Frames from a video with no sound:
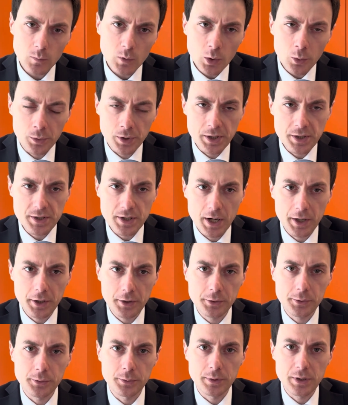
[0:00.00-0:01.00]
we
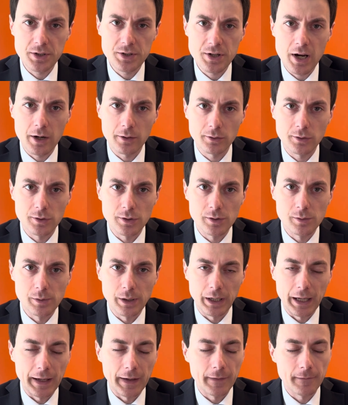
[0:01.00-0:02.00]
decided to reach out to you
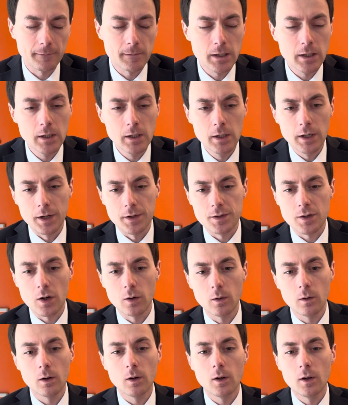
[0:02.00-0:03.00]
again. And
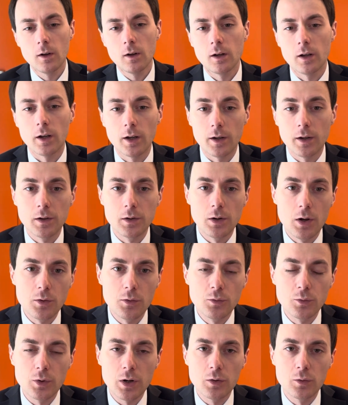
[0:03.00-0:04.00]
so
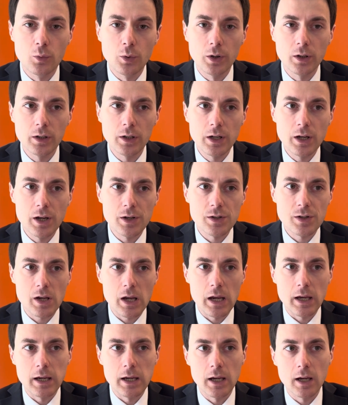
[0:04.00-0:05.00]
it really is
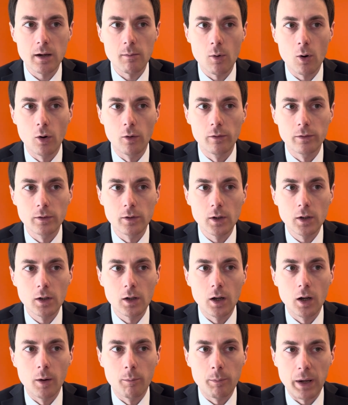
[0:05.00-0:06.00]
a game of
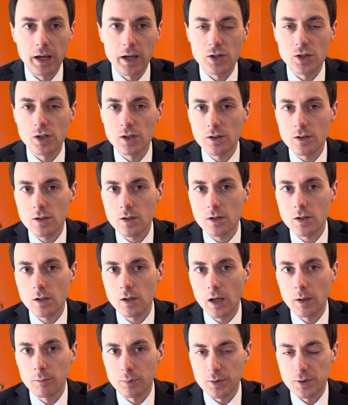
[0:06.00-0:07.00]
patience
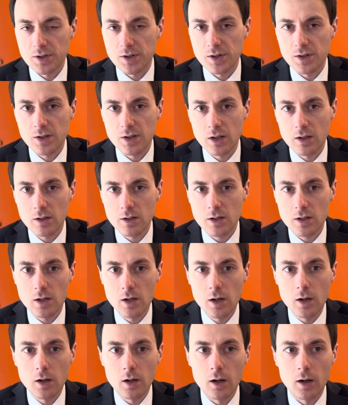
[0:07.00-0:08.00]
and persistence,
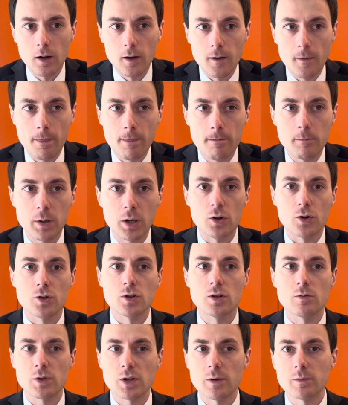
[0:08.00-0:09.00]

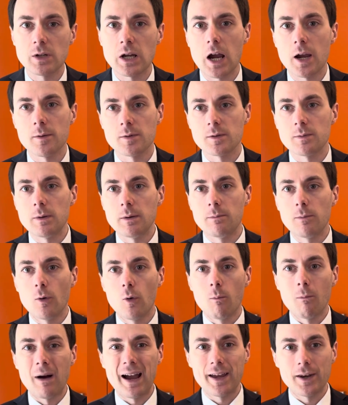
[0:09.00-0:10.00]
because sometimes people
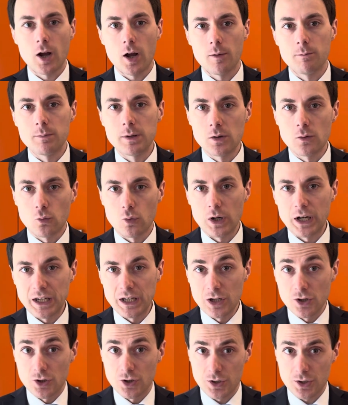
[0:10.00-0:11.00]
might not be
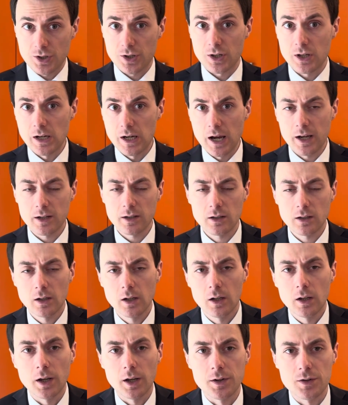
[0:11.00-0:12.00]
ready just yet.
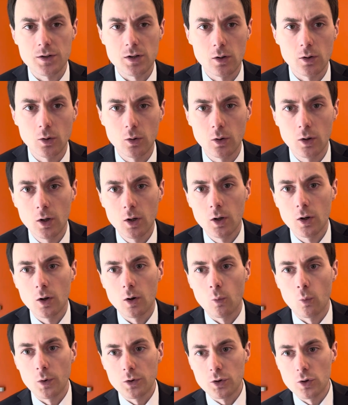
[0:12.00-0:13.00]
And so
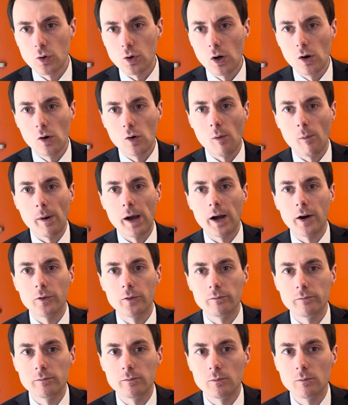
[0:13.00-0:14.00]
when you go
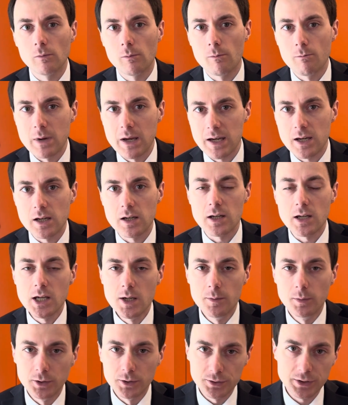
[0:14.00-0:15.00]
about making
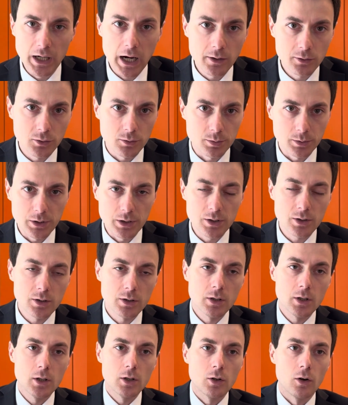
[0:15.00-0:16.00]
emails outreach,
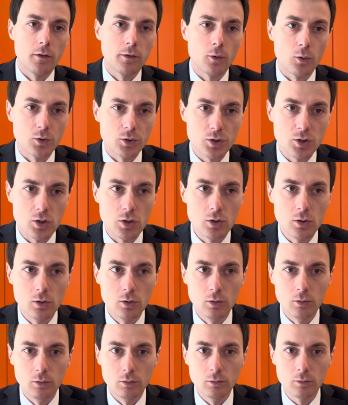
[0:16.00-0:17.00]
of course
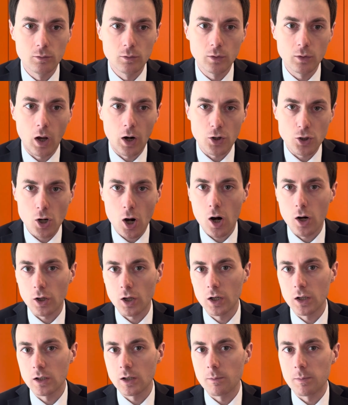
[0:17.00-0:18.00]
you are
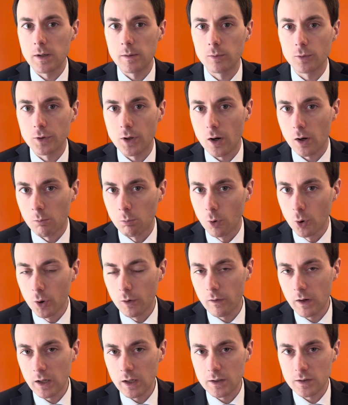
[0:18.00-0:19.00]
targeting the people that are
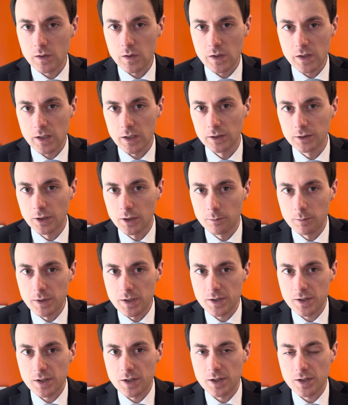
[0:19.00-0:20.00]
motivated to sell their
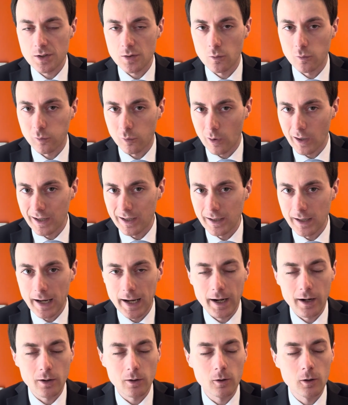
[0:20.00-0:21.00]
business right
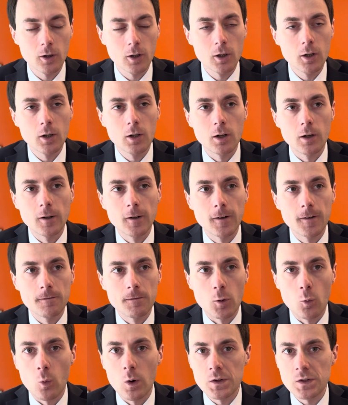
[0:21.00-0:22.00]
now.
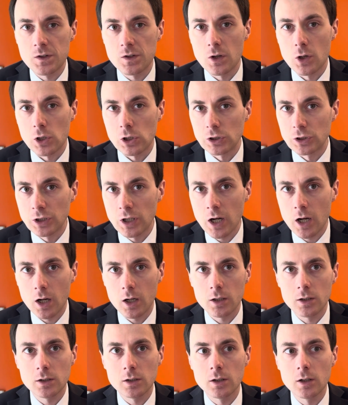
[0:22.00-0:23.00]
The ones that are
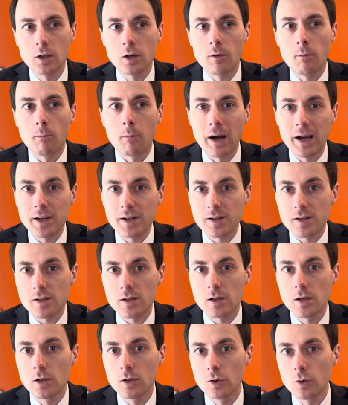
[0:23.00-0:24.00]
not might
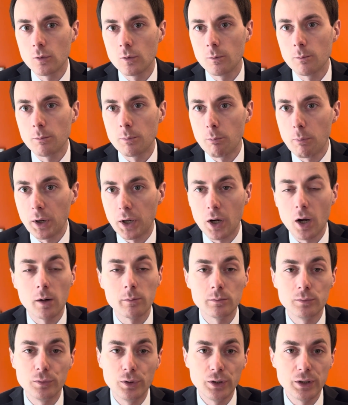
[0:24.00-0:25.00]
still
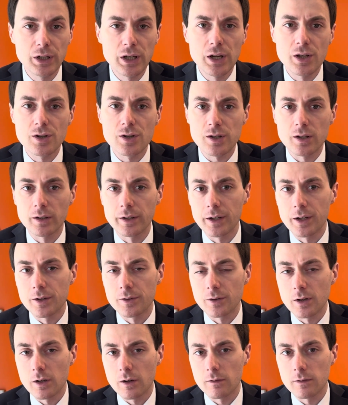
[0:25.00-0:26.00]
become leads
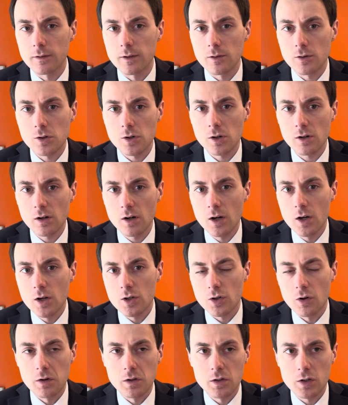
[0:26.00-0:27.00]
later in the future.
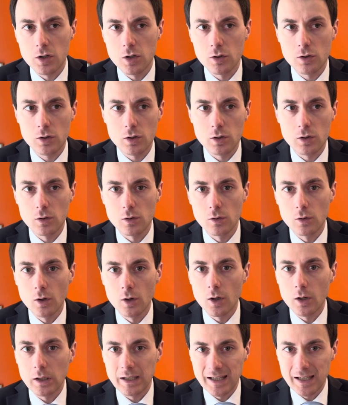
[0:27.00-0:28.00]
So it's good to
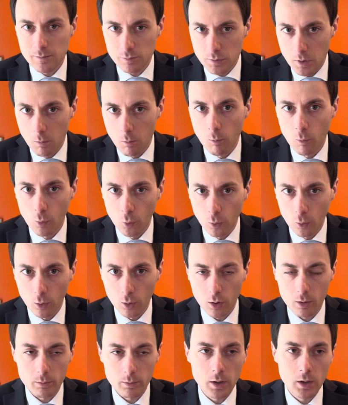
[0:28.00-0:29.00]
keep them
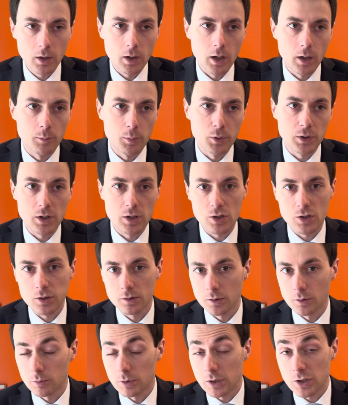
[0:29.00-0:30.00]
warm and
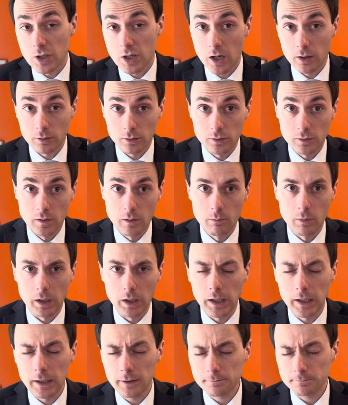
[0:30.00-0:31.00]
potentially reach out to them
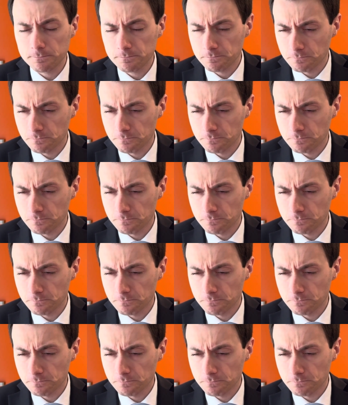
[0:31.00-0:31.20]
again,